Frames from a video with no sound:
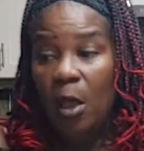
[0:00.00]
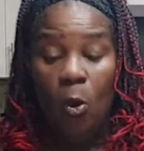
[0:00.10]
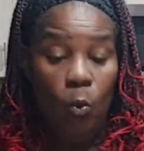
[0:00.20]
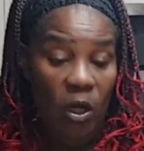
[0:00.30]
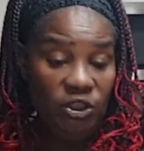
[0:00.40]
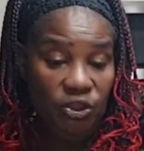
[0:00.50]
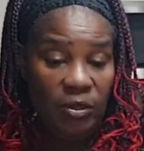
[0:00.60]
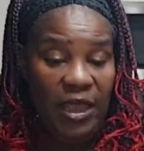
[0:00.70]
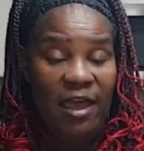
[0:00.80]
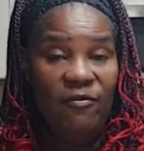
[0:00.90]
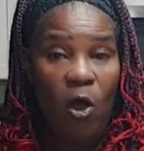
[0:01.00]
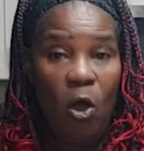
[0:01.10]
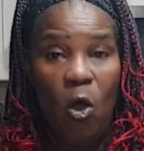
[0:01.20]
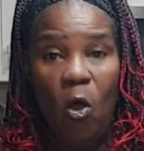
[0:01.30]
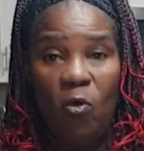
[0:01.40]
Once you have
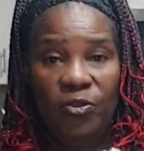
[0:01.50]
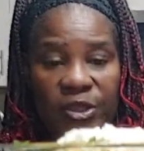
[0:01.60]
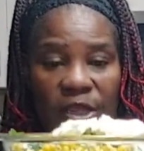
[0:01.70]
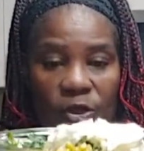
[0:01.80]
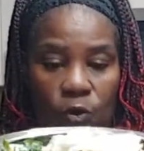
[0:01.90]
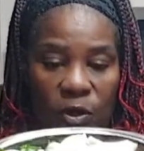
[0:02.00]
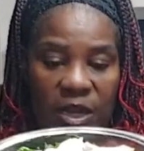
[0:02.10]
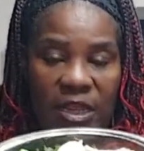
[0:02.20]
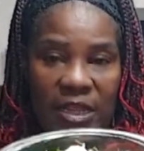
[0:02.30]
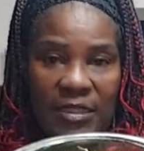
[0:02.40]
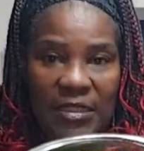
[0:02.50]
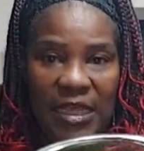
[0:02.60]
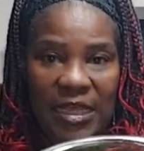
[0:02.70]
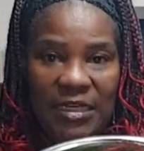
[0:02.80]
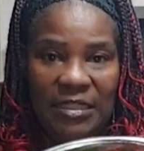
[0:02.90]
all the ingredients
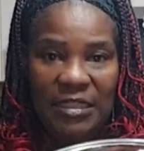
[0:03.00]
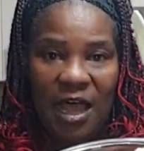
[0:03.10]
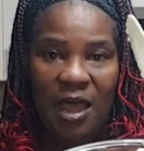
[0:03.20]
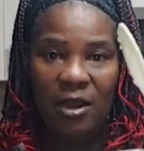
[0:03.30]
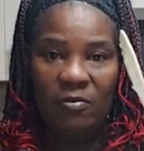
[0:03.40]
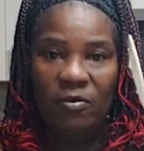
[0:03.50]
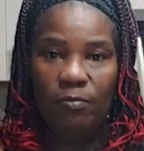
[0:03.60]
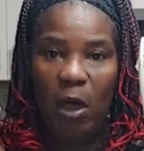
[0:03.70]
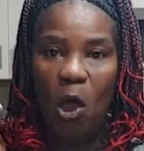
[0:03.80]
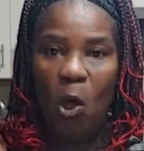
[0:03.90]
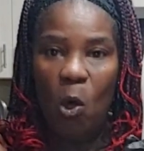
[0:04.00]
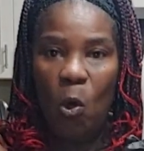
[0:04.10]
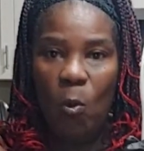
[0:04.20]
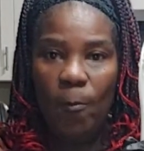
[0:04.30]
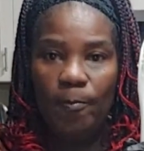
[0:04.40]
inside of the
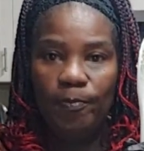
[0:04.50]
bowl,